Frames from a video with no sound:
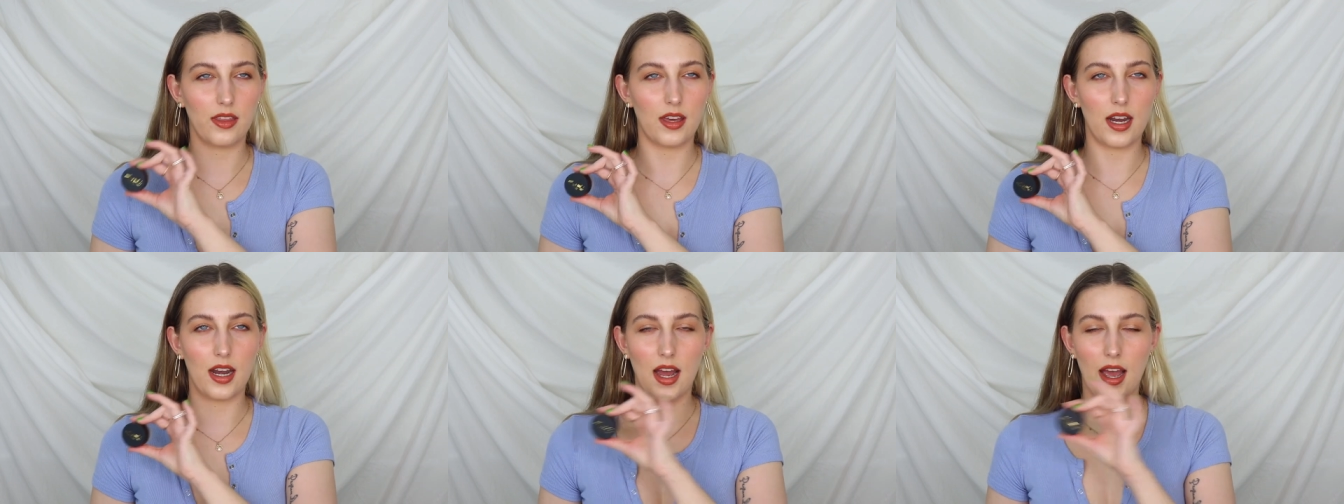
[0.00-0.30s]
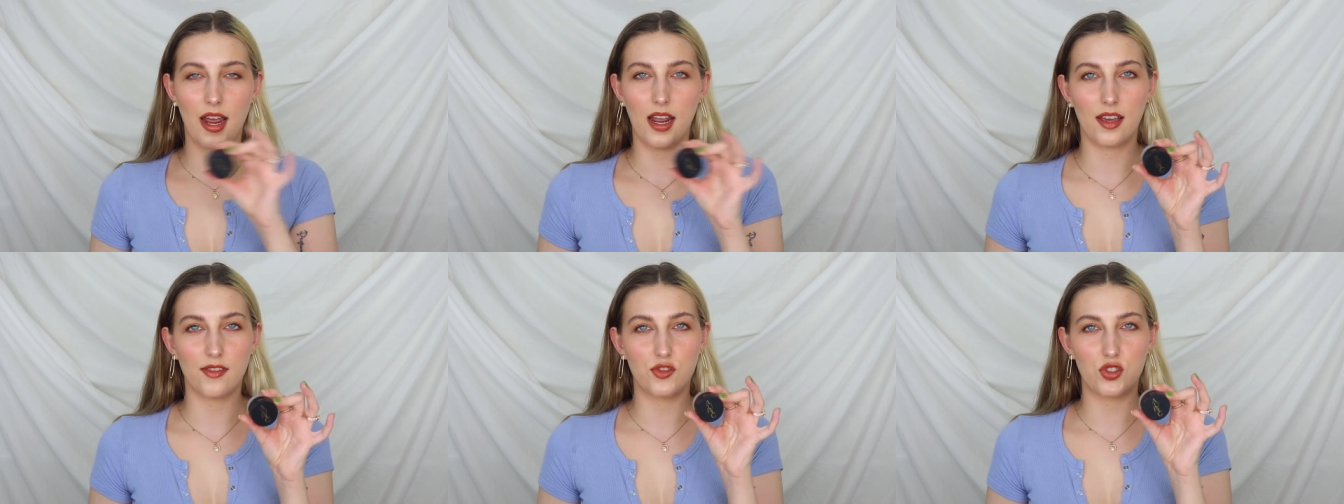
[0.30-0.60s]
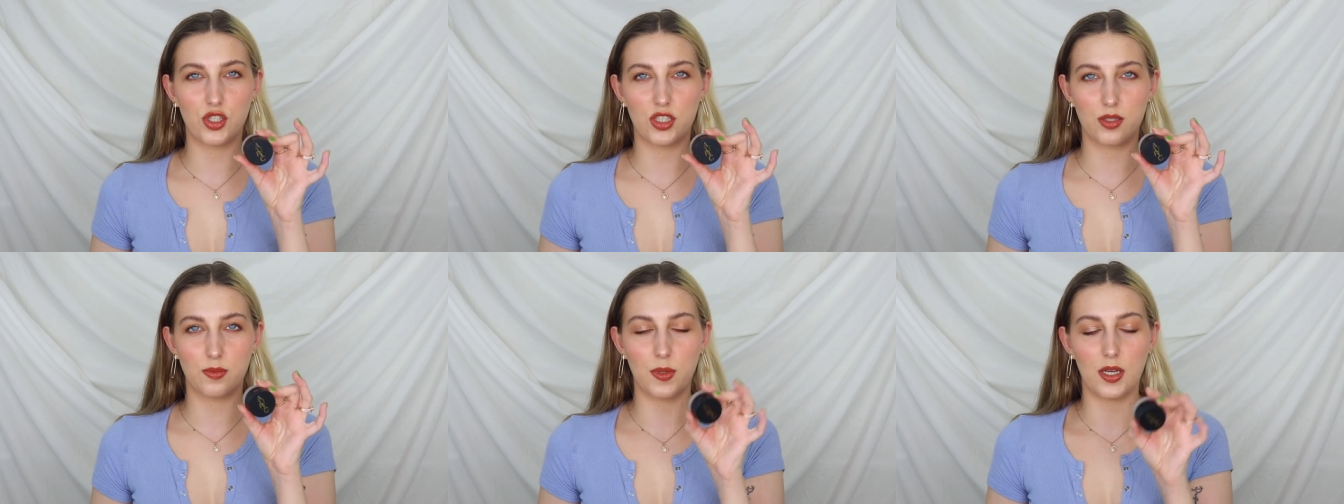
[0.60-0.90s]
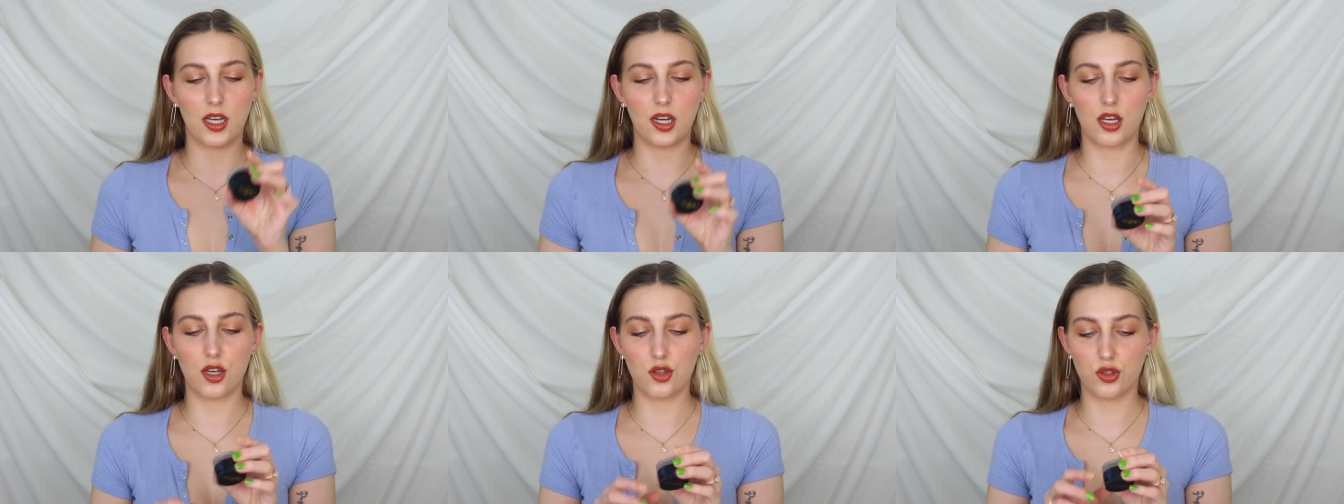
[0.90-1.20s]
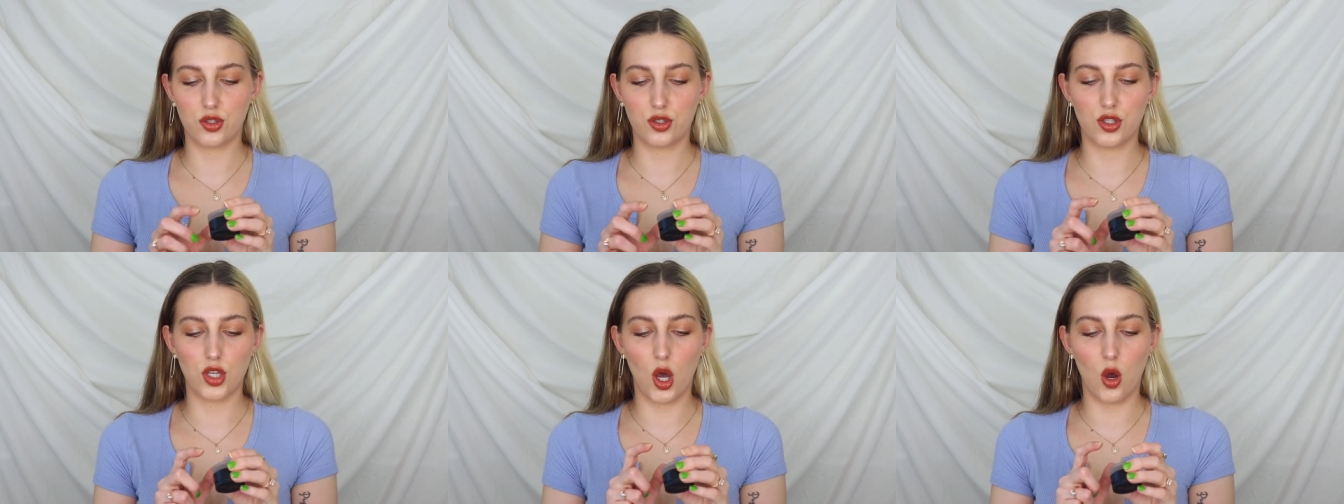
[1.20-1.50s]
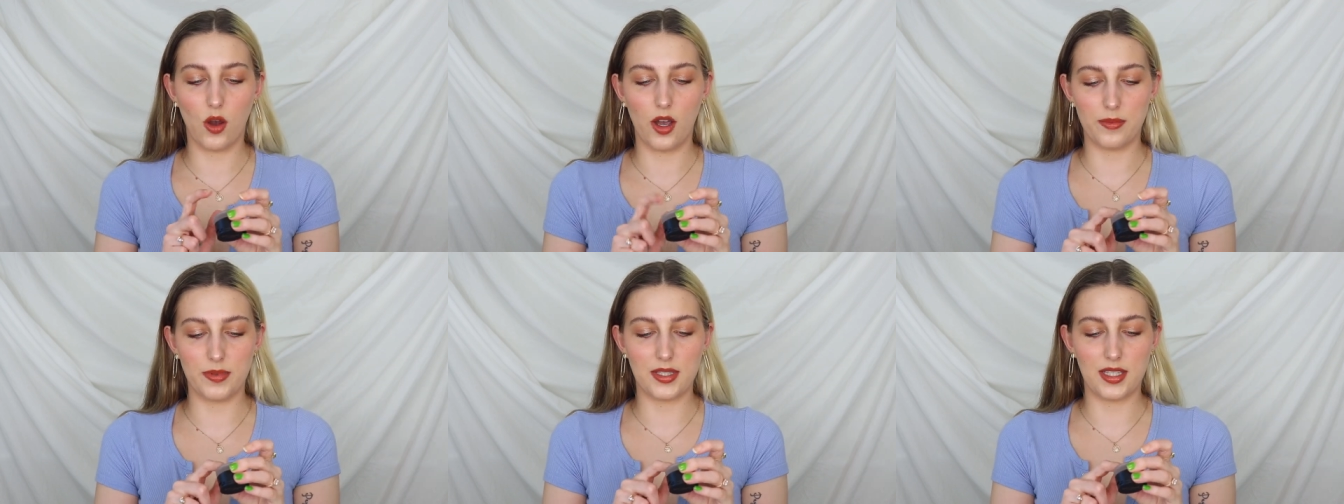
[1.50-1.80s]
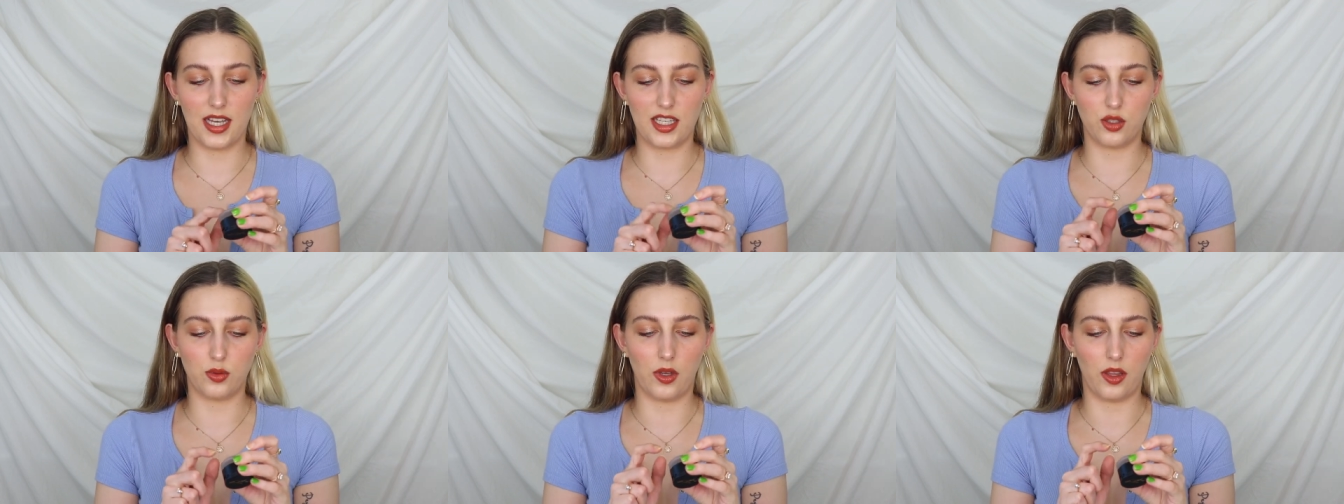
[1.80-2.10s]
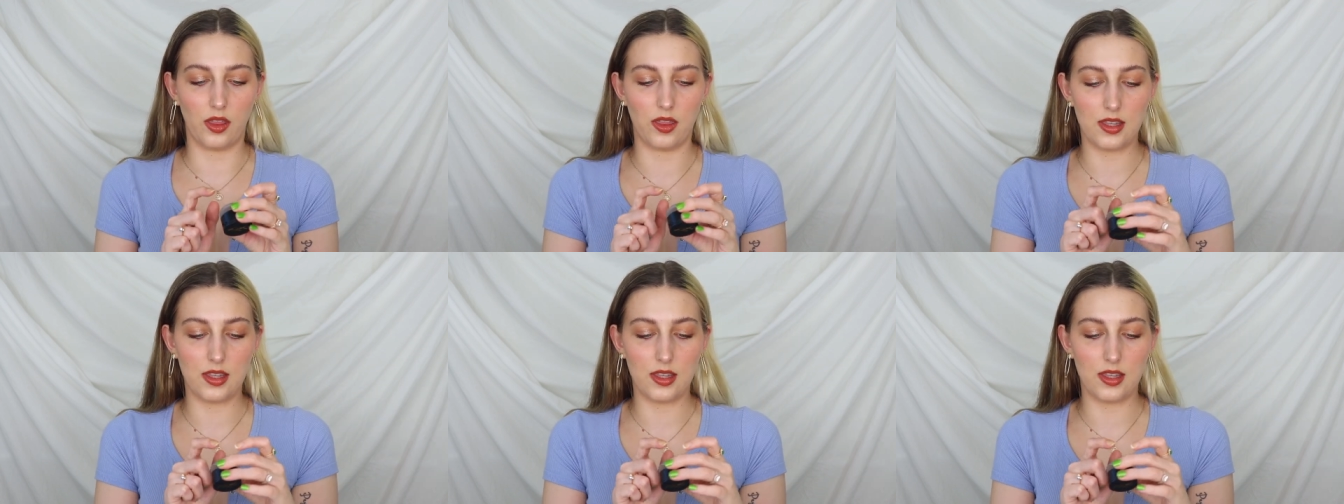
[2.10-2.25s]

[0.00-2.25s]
that I have just been so obsessed with.